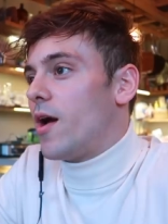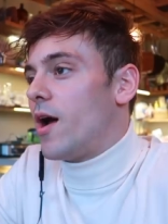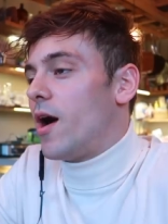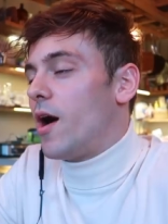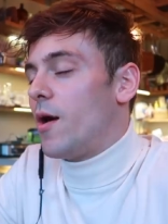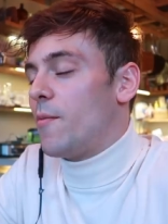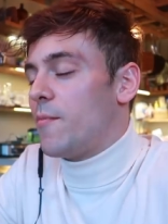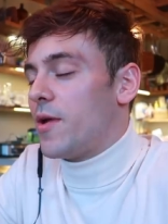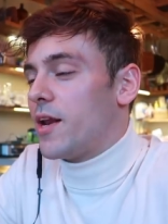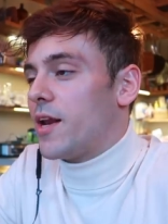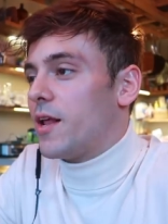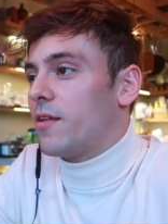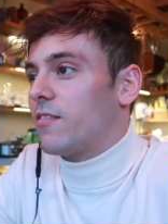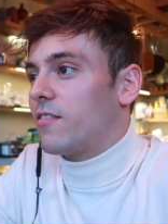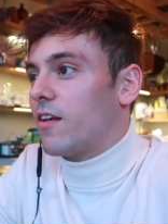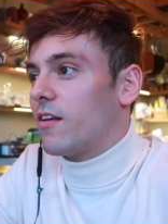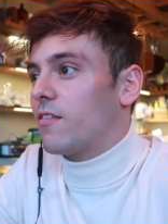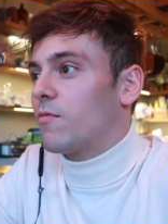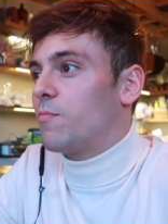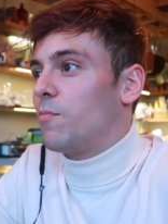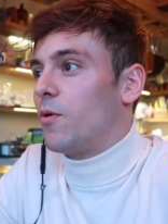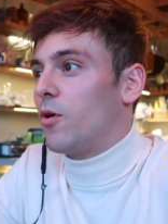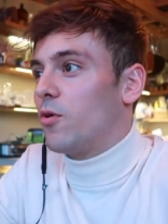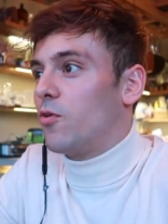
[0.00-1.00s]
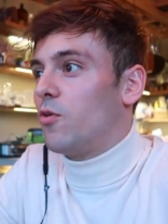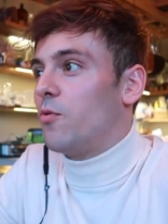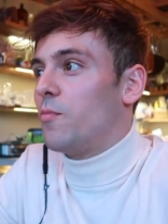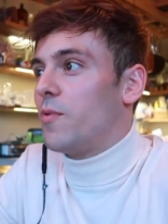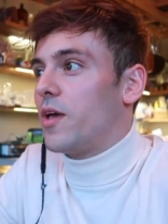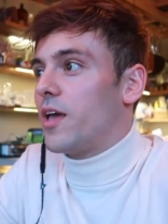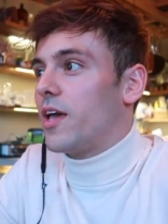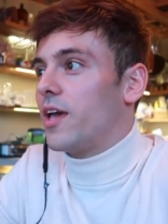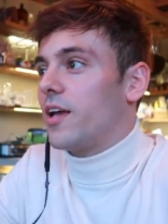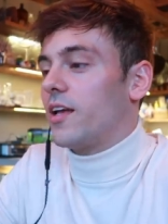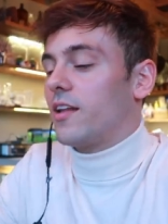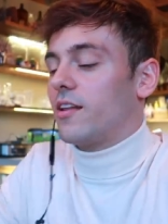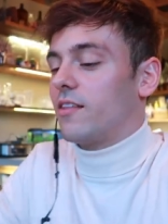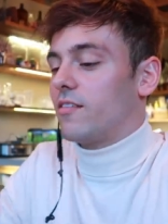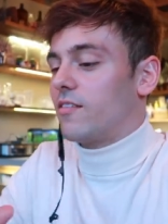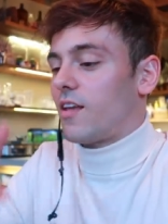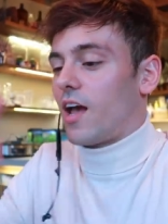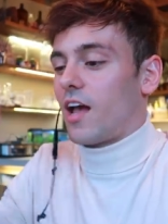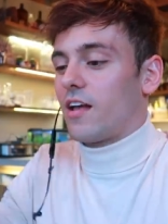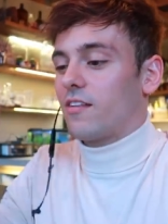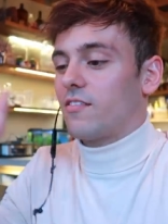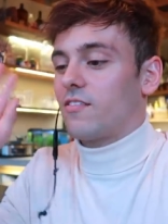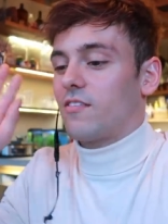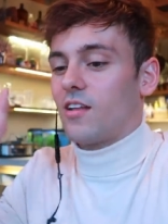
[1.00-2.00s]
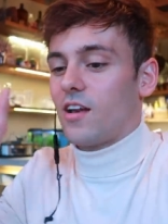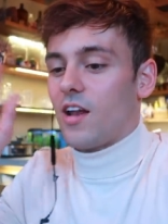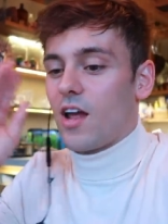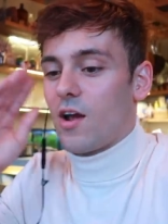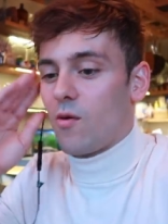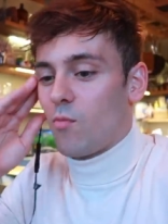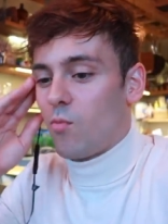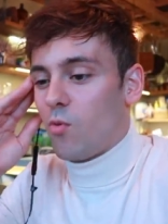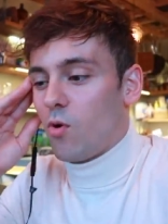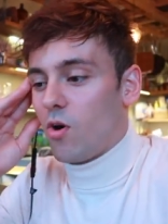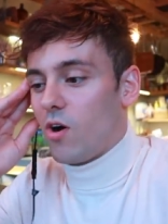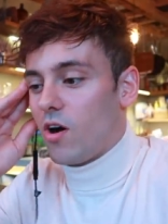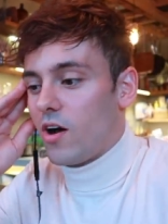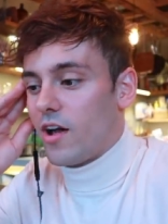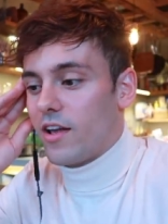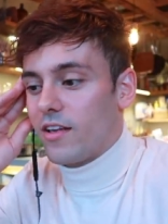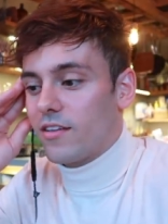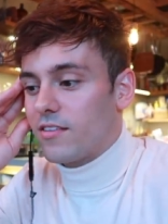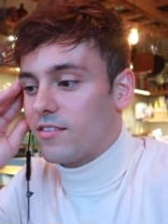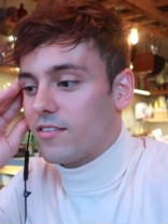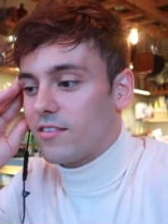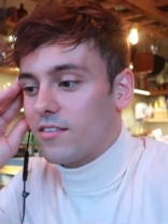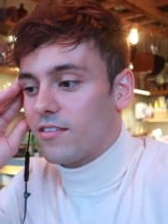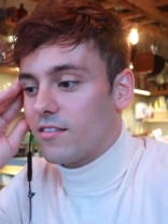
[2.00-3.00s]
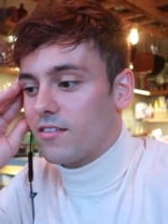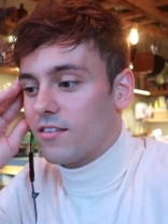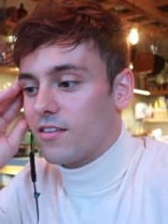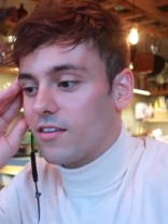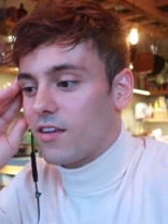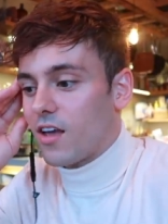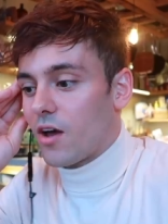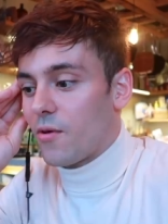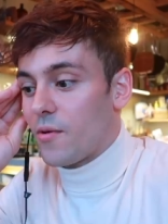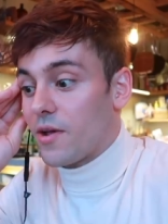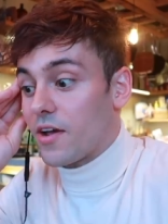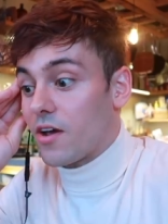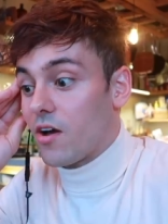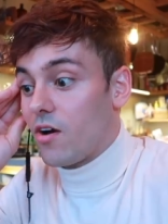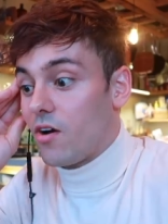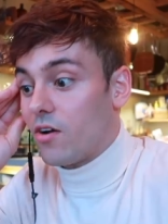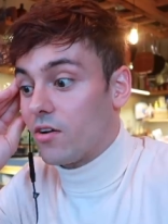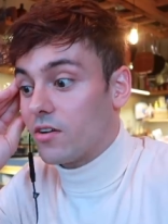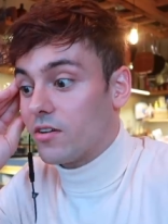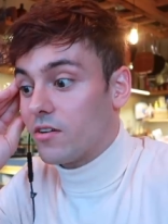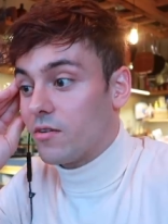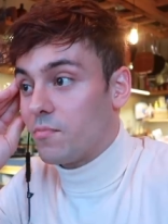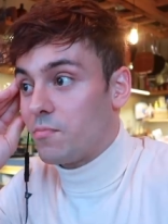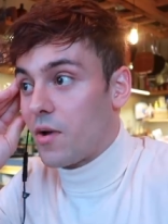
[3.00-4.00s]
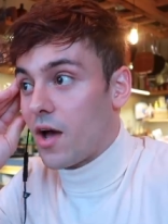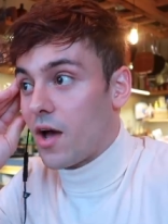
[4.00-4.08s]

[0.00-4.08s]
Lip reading: I mean, it does boggle me as to like what is going on,